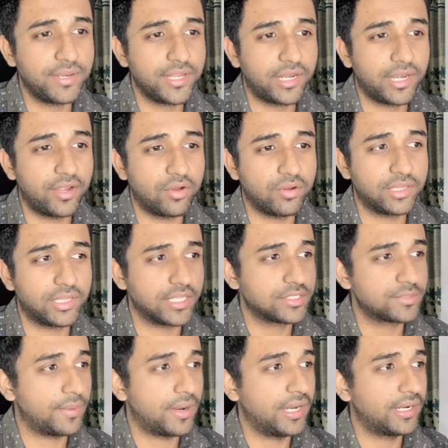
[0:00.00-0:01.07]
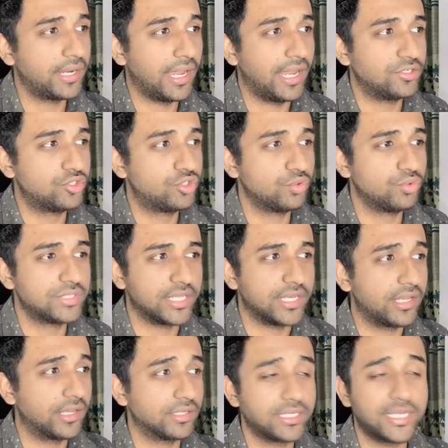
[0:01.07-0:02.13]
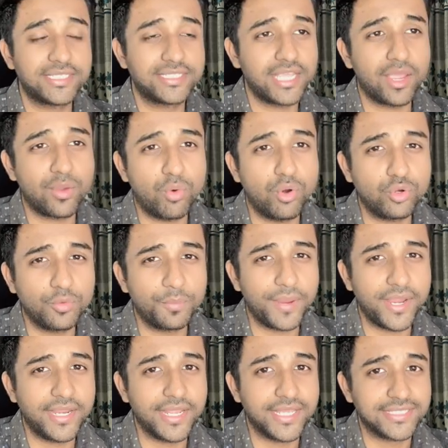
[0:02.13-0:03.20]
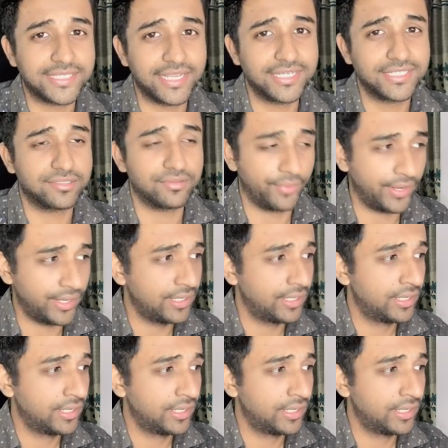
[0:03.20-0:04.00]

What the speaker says: click on this part and choose any color. Let's say I want to paint his hairs red.